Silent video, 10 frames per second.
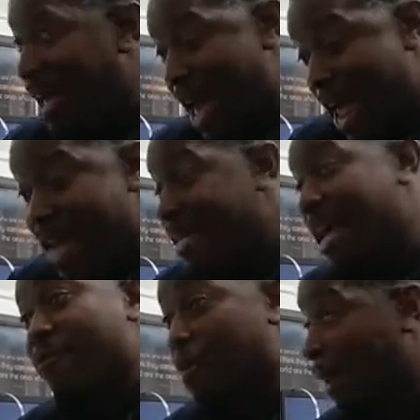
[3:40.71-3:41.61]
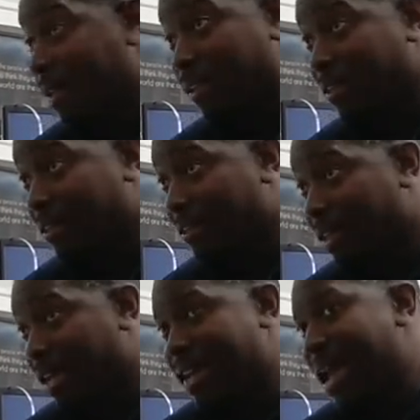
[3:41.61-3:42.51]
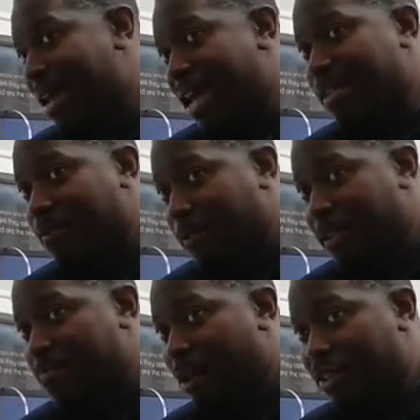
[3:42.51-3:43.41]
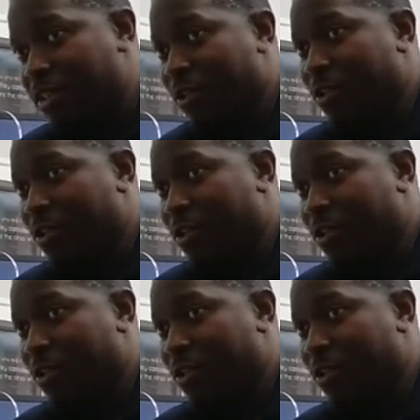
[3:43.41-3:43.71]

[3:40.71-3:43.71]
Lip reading: I need every penny. Right. And that's pretty much